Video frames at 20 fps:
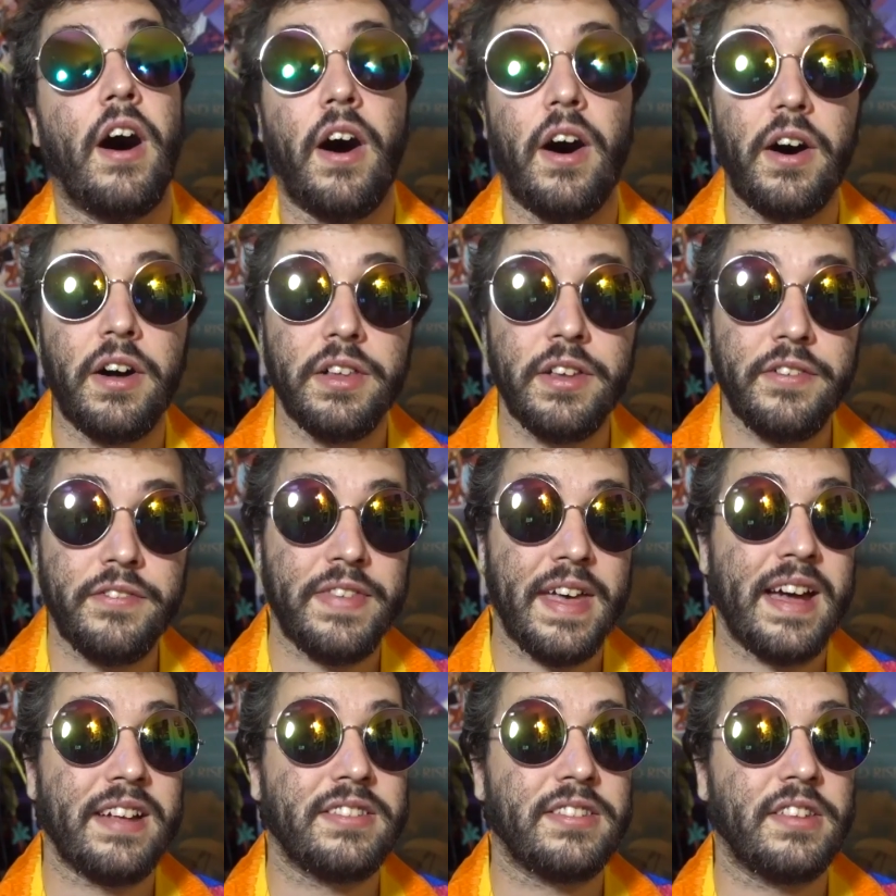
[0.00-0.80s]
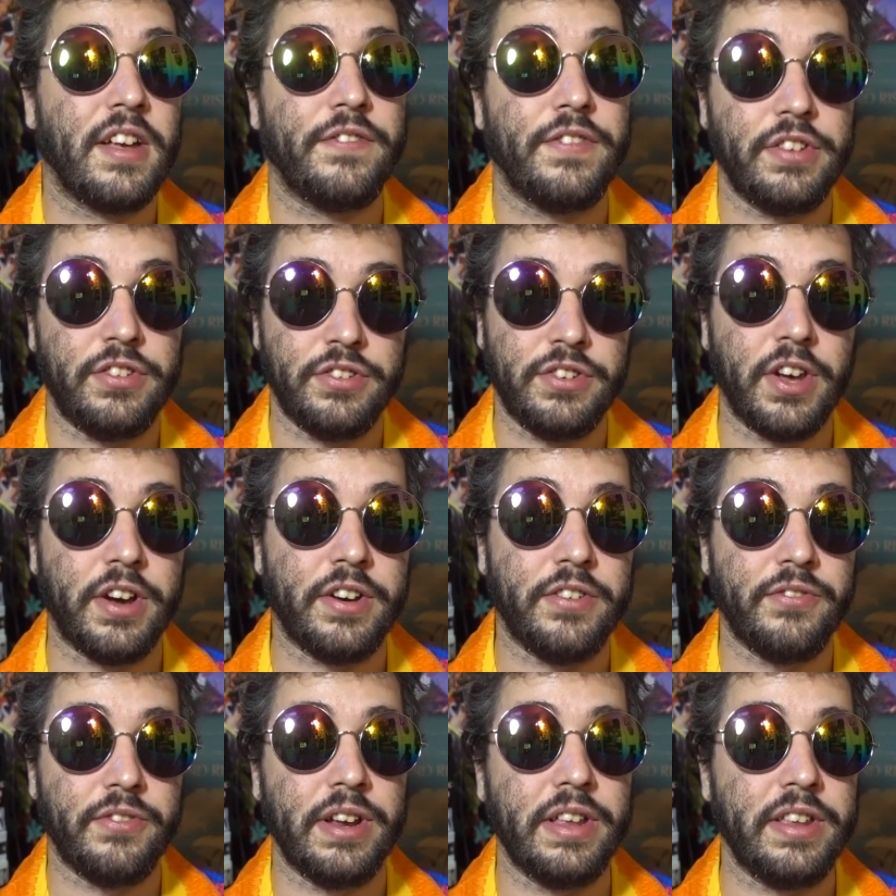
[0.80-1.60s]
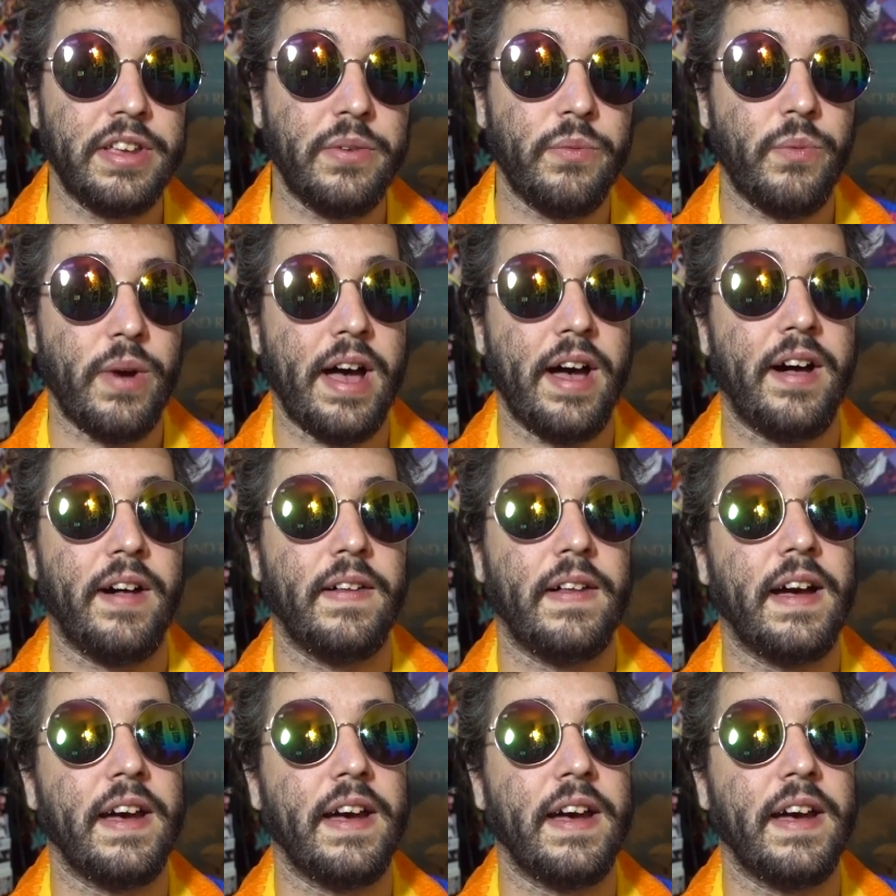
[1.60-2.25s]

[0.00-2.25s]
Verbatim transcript: All of that stuff is done really well.